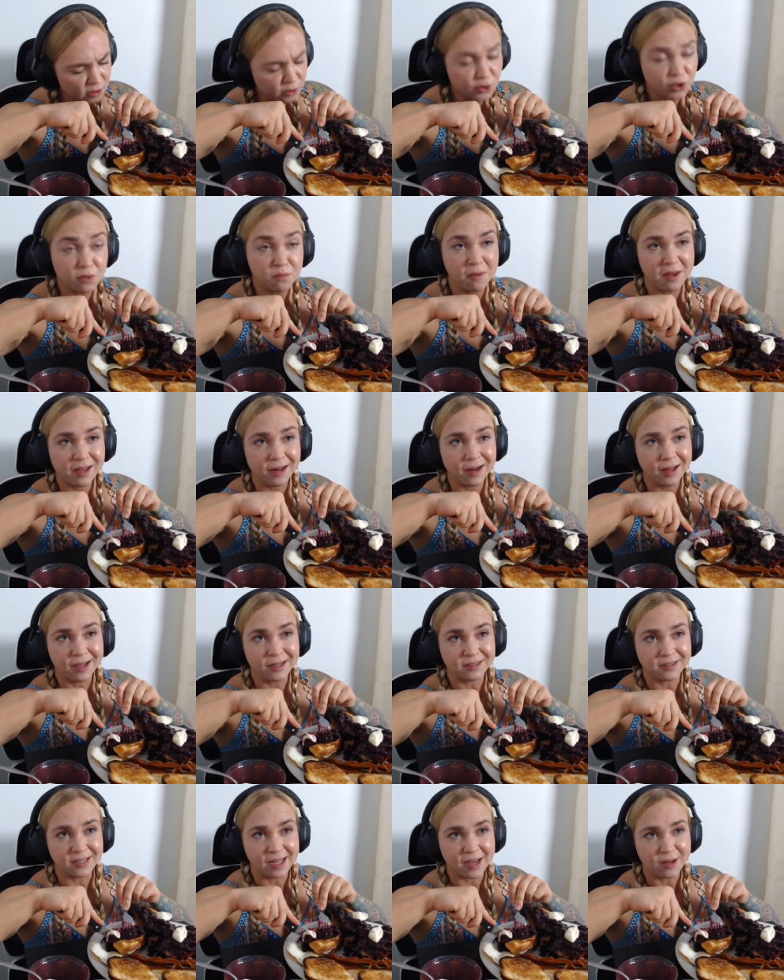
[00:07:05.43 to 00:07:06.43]
So you just make
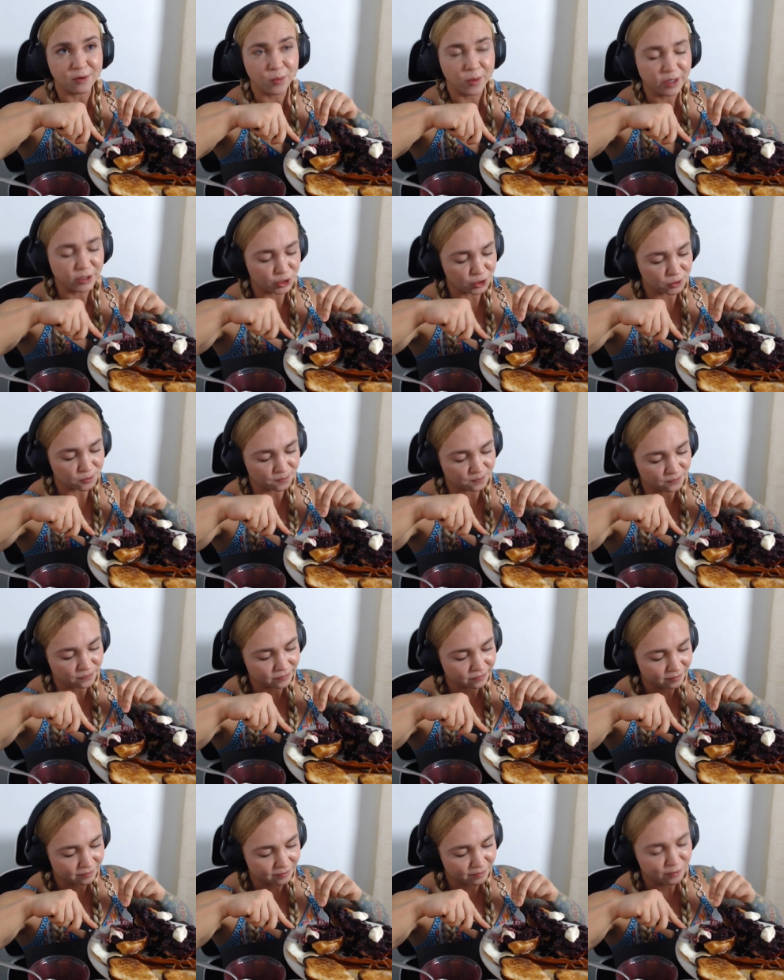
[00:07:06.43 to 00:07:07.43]
it like a sandwich.
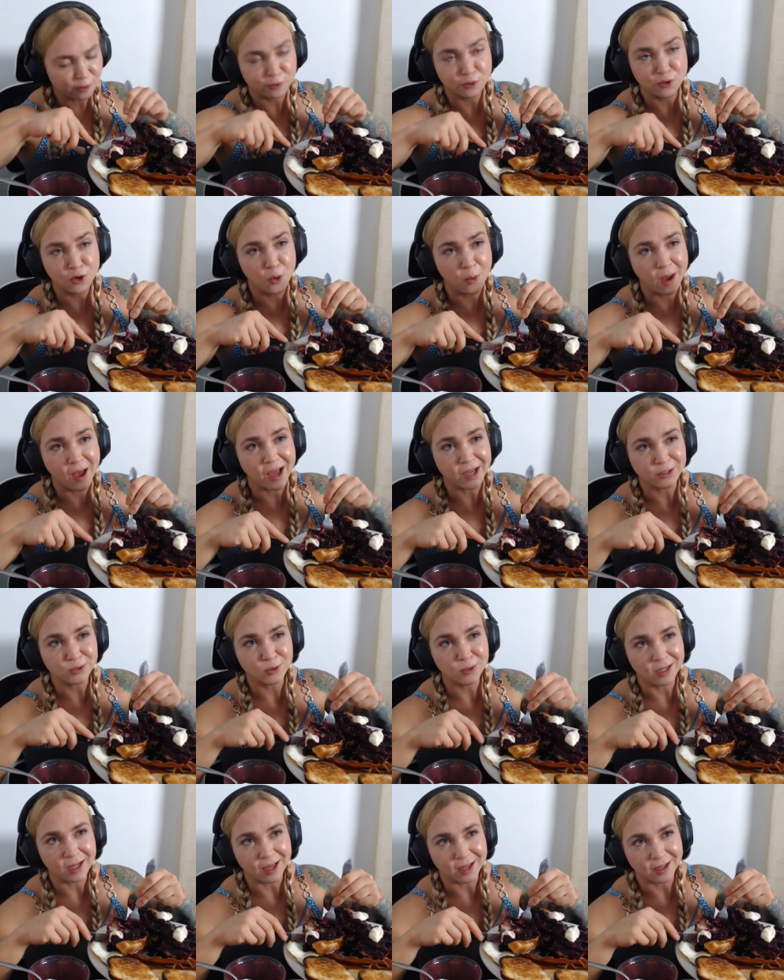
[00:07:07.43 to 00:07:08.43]
There's no
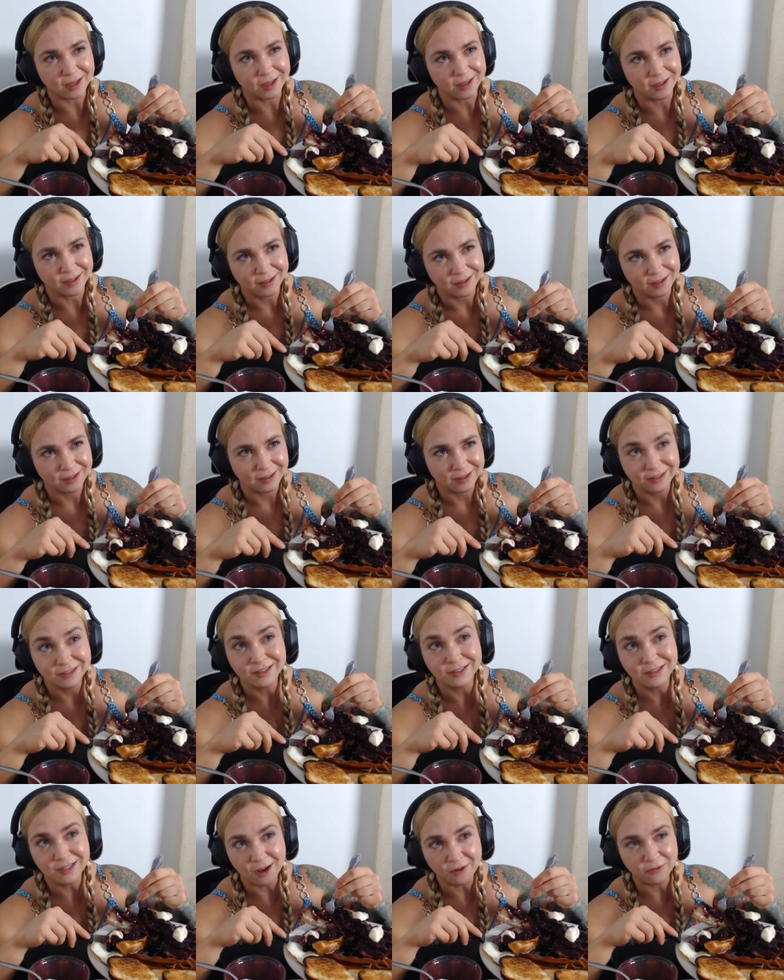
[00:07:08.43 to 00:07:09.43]
actual like
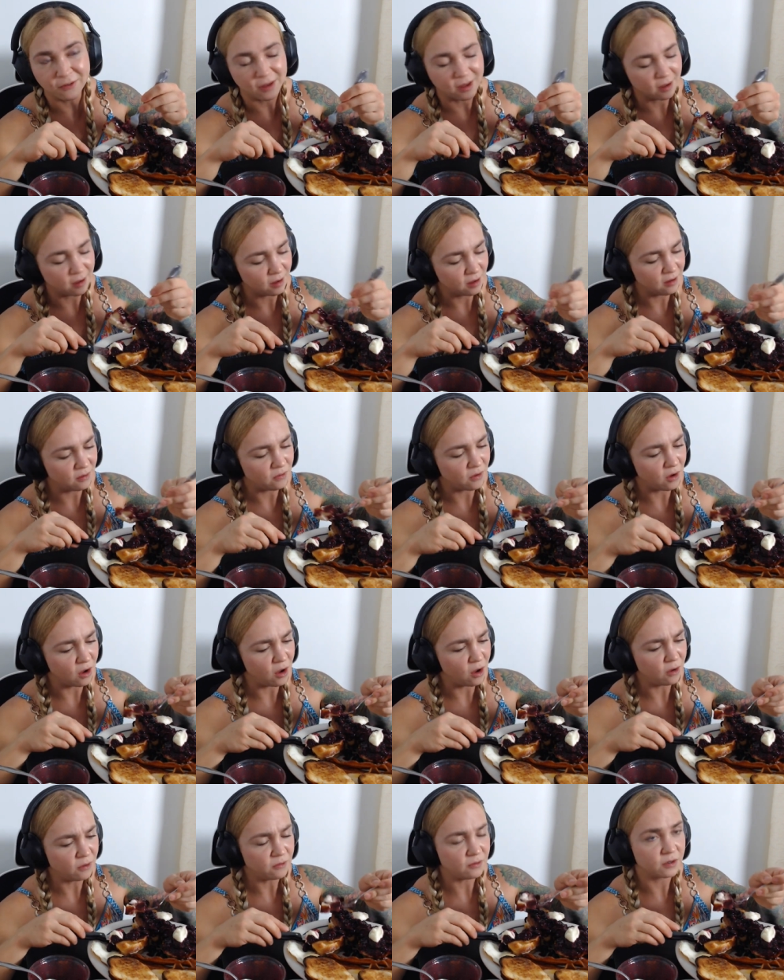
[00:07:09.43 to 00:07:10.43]
stuffing
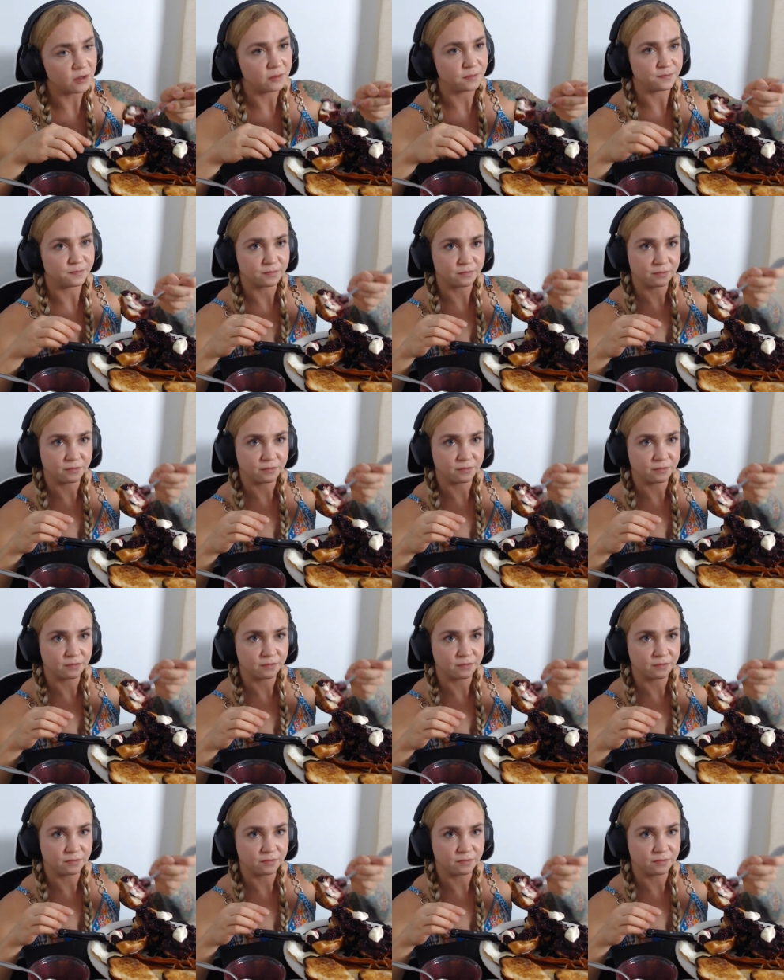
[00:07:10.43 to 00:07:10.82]
involved.